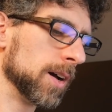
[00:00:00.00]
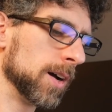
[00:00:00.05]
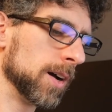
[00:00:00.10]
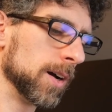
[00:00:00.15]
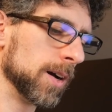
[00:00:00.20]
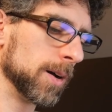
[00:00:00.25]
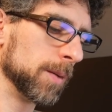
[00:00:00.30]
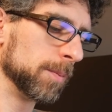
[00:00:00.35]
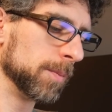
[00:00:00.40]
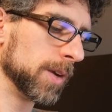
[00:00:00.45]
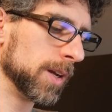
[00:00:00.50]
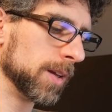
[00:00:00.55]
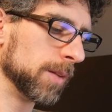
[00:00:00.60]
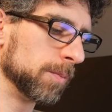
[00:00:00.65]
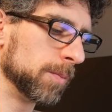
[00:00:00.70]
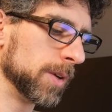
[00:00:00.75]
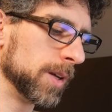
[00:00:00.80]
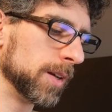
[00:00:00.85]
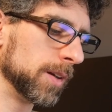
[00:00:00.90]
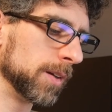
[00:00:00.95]

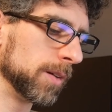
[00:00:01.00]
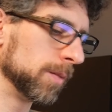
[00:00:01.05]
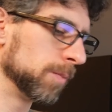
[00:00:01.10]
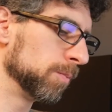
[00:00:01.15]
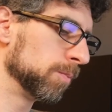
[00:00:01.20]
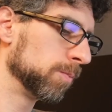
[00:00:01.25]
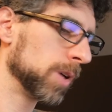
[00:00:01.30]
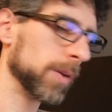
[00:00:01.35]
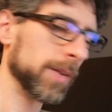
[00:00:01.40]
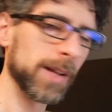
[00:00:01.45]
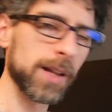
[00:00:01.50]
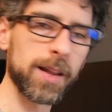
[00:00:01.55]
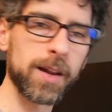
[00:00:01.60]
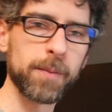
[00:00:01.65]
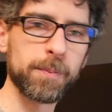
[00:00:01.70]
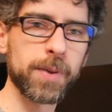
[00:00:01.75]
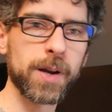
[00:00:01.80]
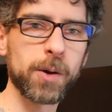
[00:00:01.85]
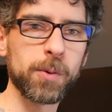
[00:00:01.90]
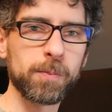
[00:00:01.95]
it'd be probably a lot
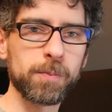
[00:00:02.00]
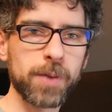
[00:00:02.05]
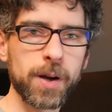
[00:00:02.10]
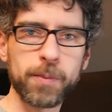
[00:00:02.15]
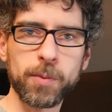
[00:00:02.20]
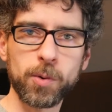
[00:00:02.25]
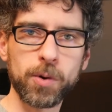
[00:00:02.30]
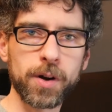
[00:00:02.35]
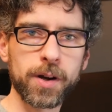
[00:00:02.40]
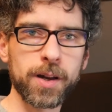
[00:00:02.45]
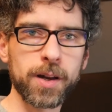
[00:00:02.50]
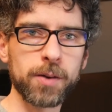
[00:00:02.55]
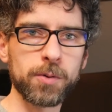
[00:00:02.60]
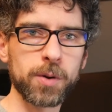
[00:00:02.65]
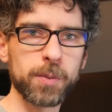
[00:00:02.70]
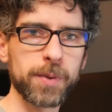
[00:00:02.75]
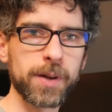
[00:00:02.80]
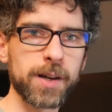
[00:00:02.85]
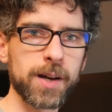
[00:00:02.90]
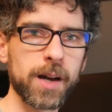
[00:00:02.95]
of paperwork and it
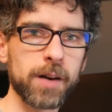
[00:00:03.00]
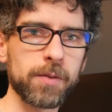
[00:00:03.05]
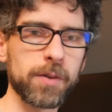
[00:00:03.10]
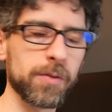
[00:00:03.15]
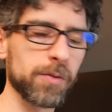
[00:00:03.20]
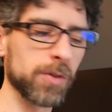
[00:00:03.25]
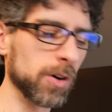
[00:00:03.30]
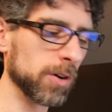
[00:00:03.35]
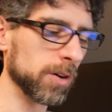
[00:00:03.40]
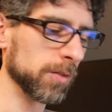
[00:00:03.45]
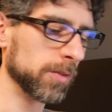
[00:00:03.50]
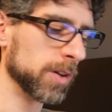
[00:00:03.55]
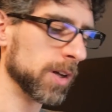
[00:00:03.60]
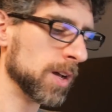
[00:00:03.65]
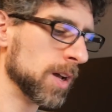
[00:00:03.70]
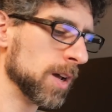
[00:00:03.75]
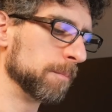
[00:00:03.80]
would be kind of involved.